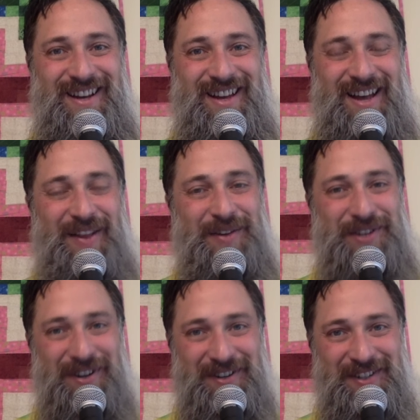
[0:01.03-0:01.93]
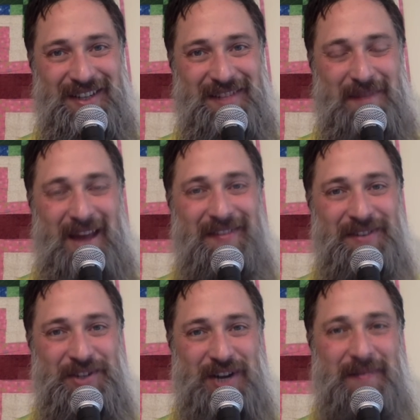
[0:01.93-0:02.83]
Hello, church. It's
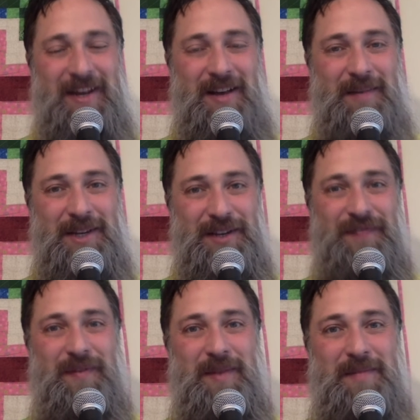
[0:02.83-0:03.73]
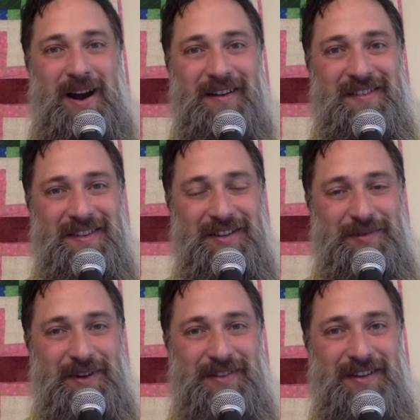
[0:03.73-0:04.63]
Pastor Jeremy coming to you from the
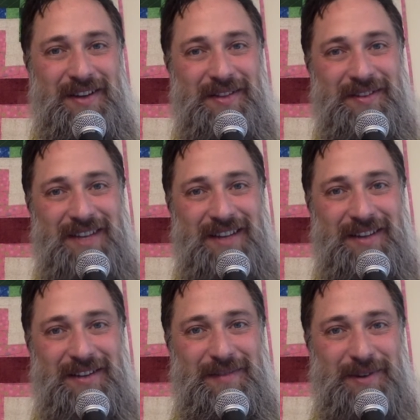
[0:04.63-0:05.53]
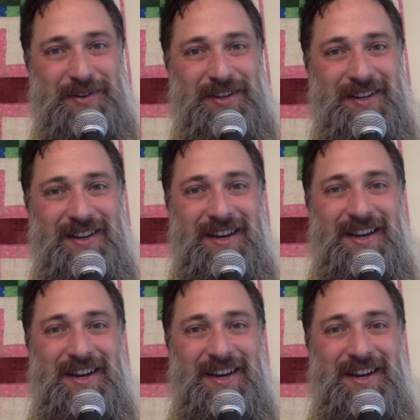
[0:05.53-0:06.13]
parsonage with another daily devotion.